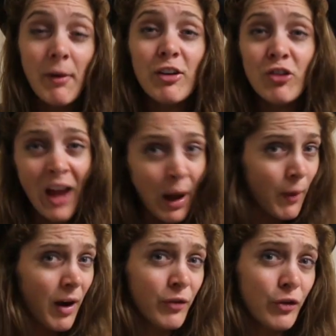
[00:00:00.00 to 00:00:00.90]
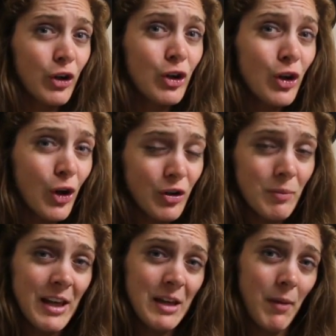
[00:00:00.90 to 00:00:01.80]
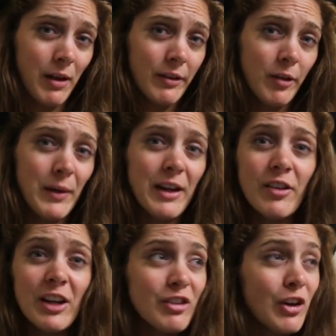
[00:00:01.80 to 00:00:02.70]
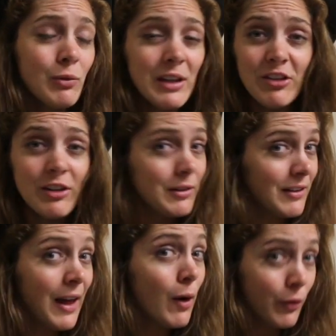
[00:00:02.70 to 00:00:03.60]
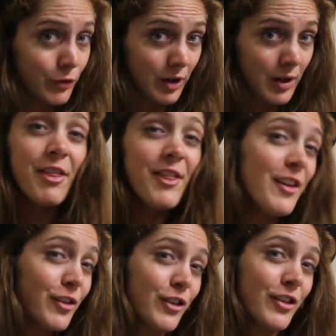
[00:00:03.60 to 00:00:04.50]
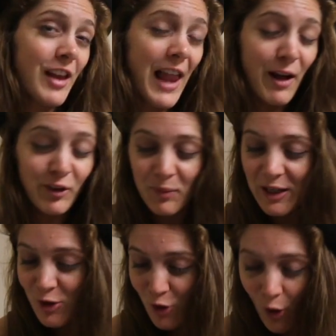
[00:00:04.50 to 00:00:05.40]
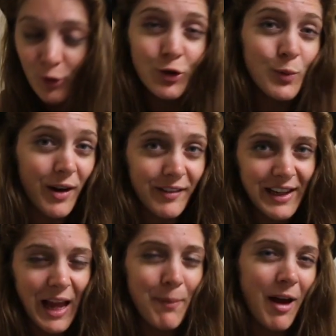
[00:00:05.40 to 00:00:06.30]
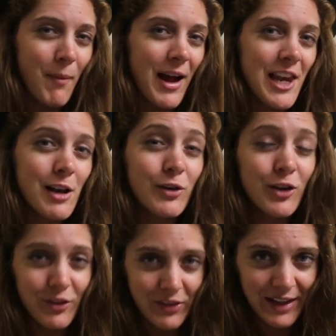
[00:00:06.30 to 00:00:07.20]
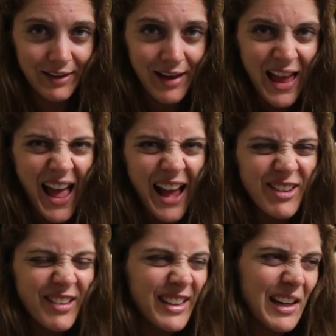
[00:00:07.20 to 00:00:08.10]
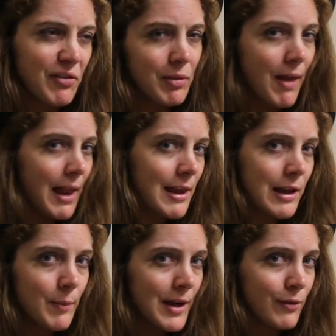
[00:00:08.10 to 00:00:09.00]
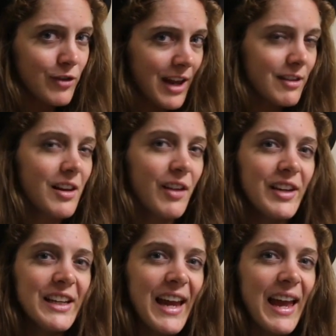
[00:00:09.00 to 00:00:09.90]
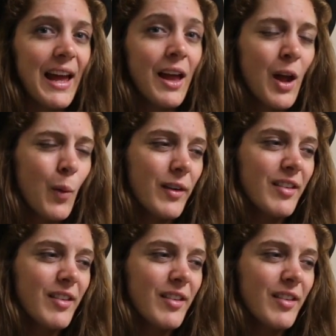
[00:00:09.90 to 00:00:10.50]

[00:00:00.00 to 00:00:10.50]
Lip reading: shower for a good many months, because I don't need to use it that often. This just allows me not to worry about my little tootsies and just give them that little bit of tender loving care when